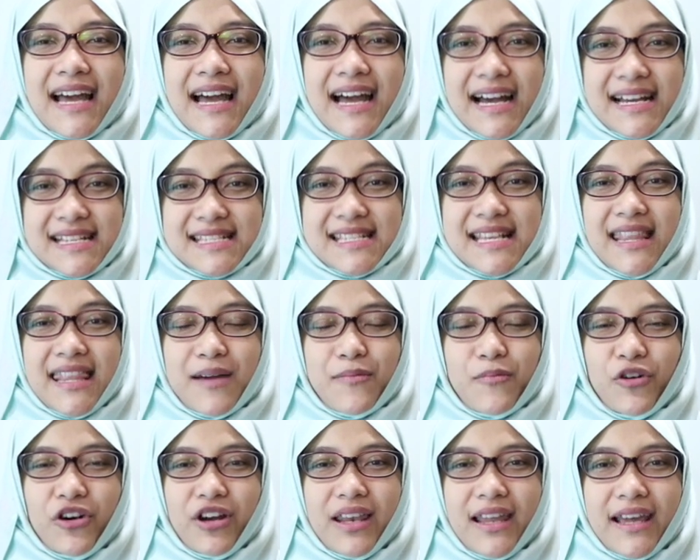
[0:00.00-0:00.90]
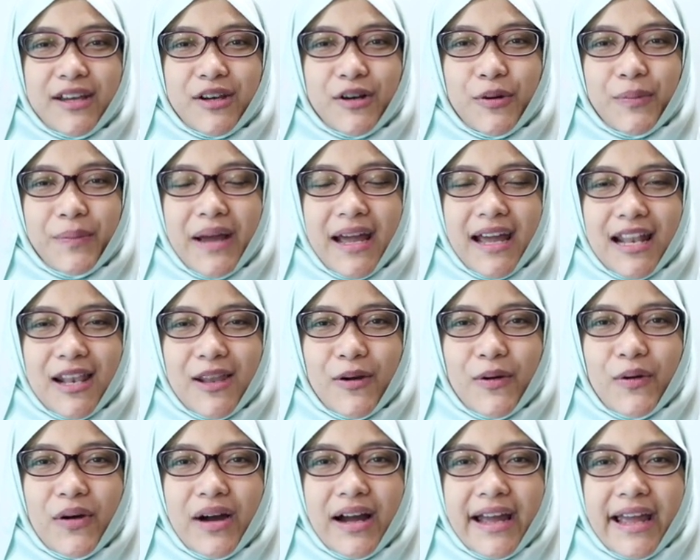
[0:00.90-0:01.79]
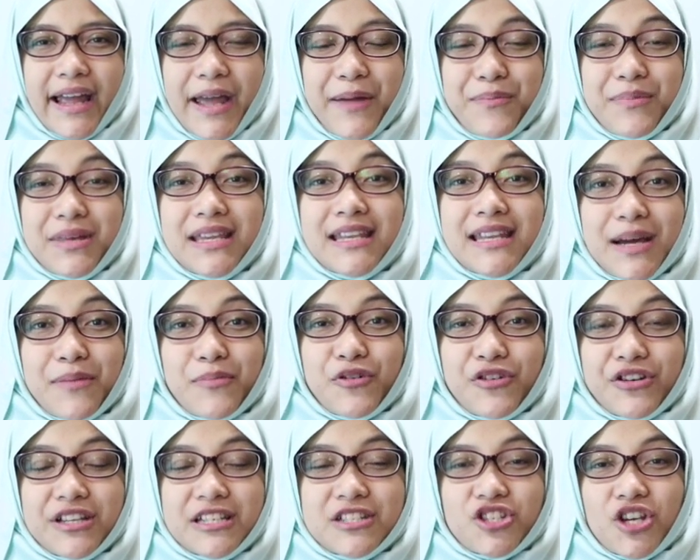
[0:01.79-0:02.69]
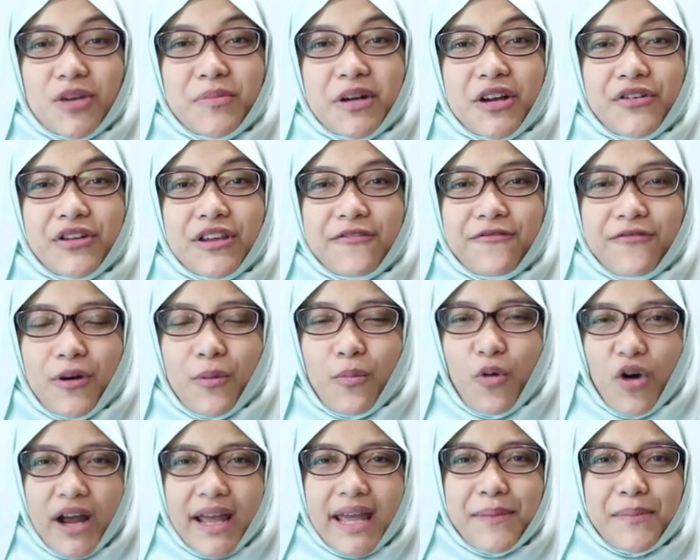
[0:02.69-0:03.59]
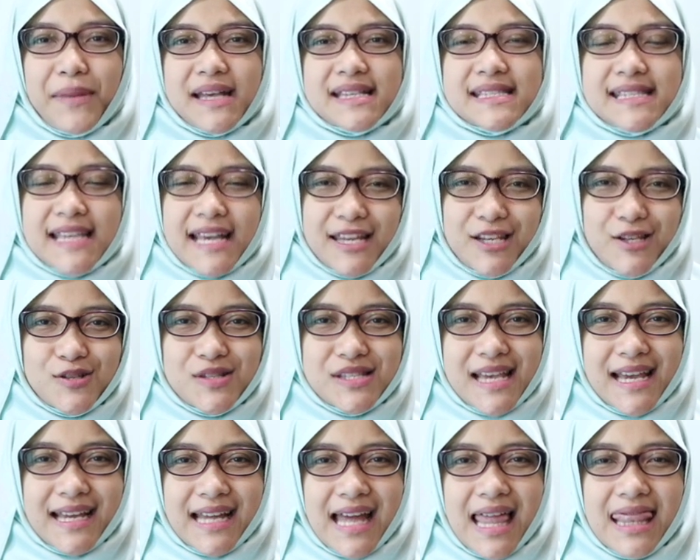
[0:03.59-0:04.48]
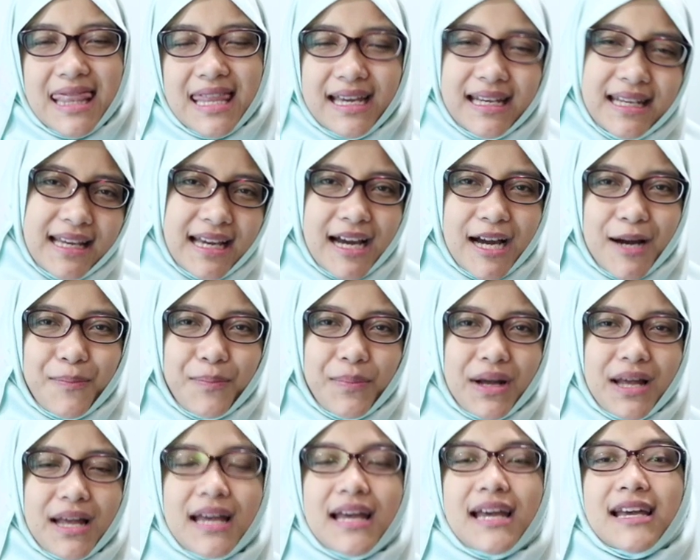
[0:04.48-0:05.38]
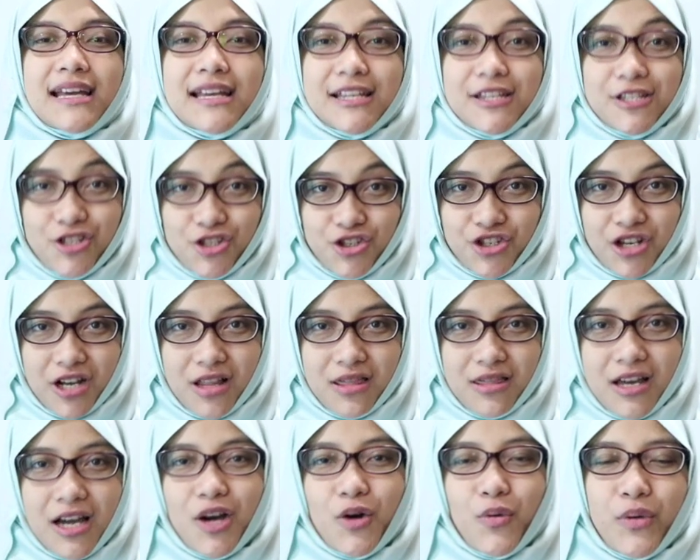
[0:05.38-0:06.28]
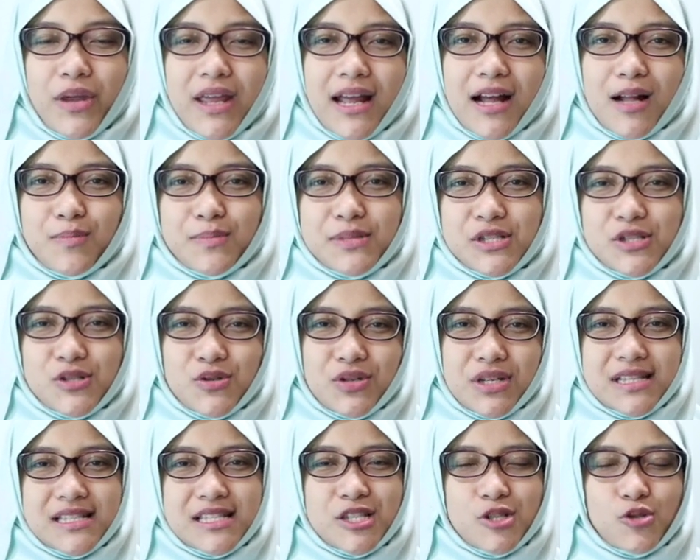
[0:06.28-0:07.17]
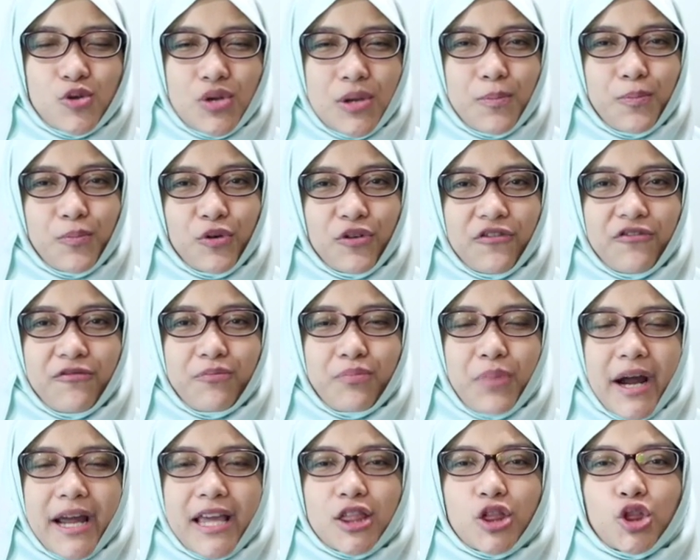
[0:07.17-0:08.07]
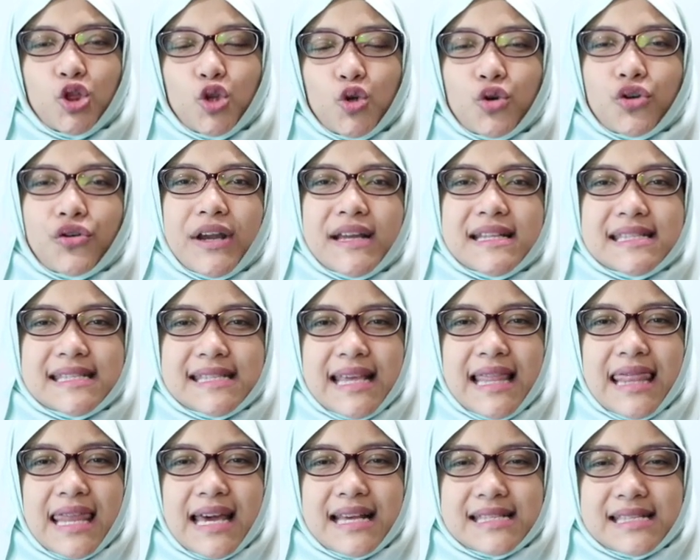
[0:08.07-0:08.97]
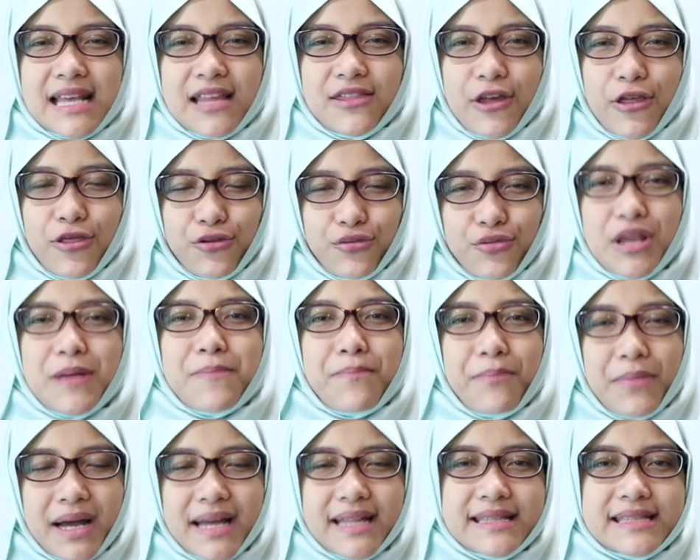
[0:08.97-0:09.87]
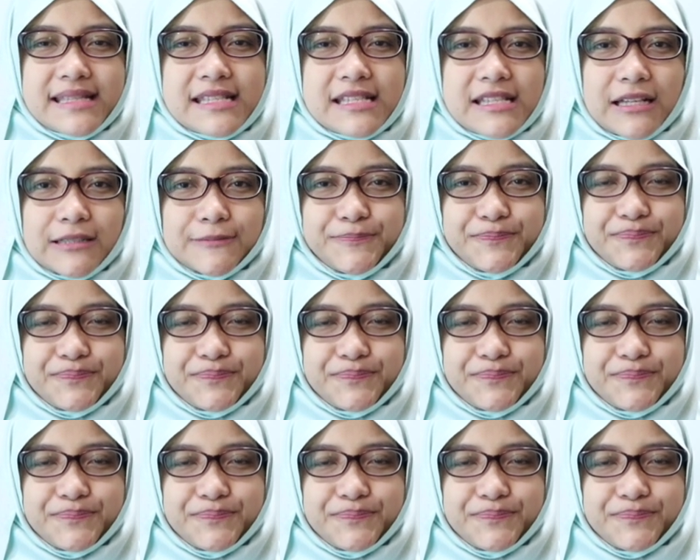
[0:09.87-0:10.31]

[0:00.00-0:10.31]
Assalamualaikum. Hello, I am Ida Murni Jamari from YMS EduTech Learning Hub. Inshallah, we help students to improve by 2 grades in less than 3 months.